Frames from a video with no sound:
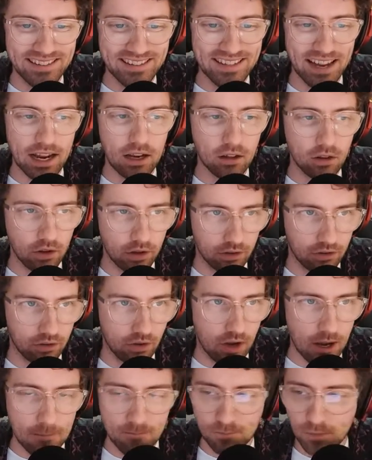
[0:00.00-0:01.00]
Daylight
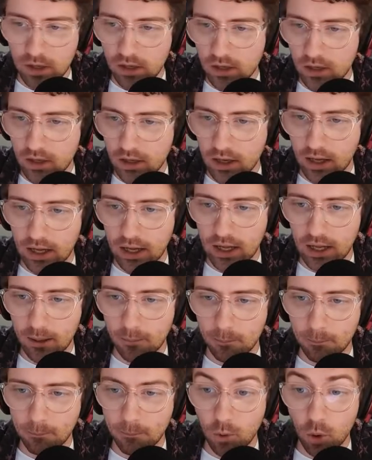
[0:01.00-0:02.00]
Time.
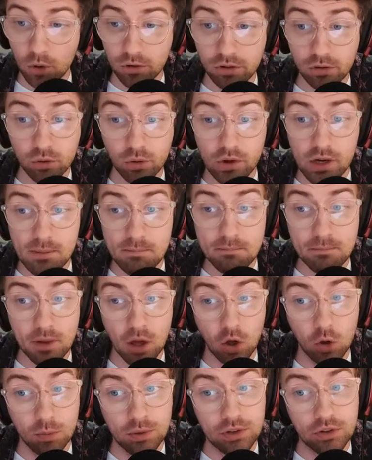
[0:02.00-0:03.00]
Perth Glory,
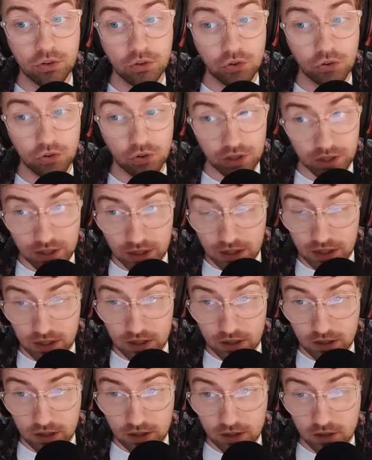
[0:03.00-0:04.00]
Melbourne City.
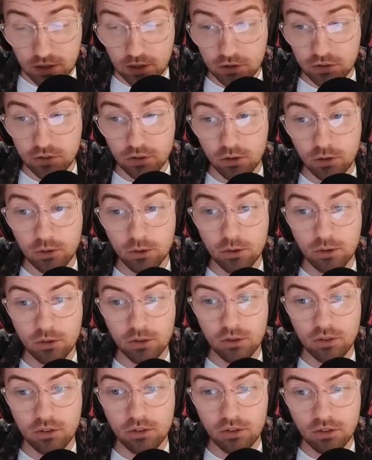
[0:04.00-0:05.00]
So
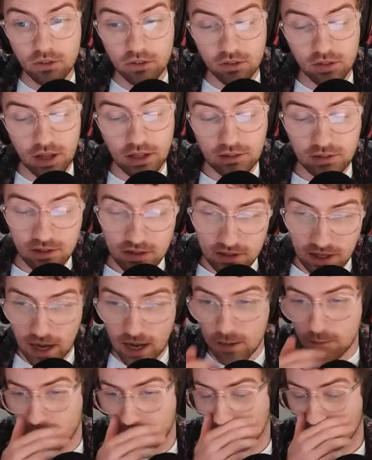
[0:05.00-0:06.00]
that's a
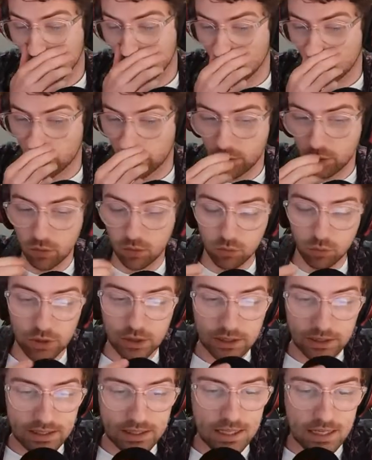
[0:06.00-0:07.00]
game that Glory will
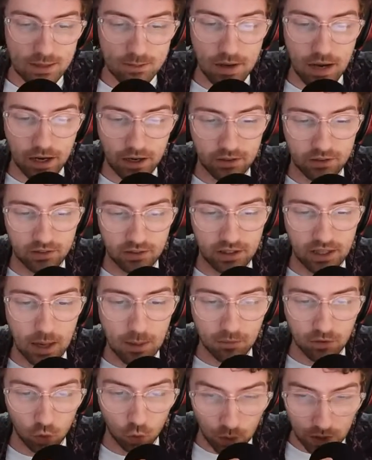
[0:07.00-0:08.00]
really earmark as a game
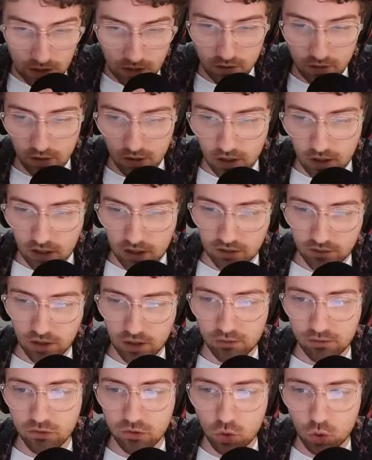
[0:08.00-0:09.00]
to win. They've had a
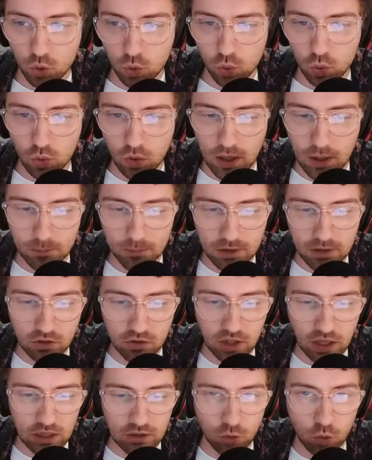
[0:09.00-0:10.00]
few
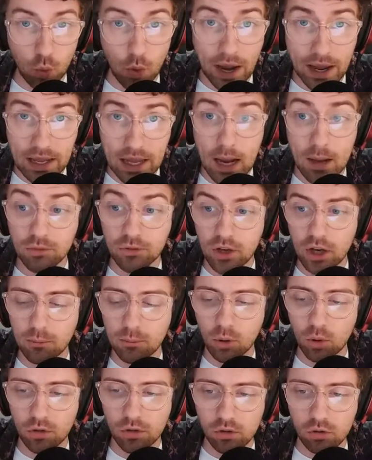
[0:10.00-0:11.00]
consecutive away games now,
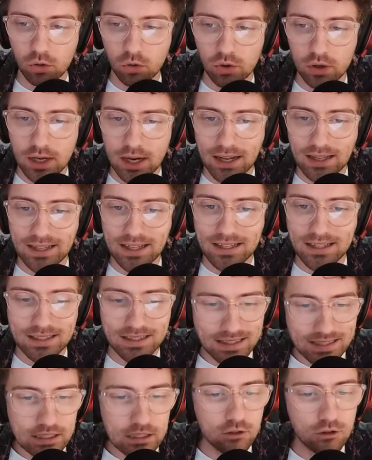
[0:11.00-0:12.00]
Perth Glory, and they
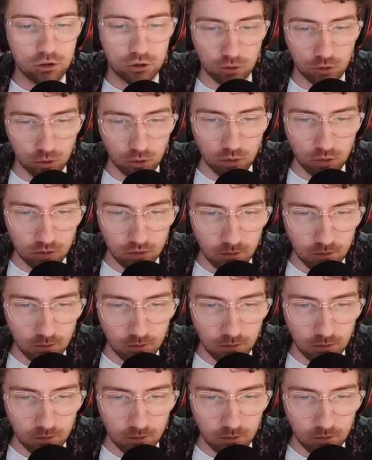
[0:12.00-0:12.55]
need to,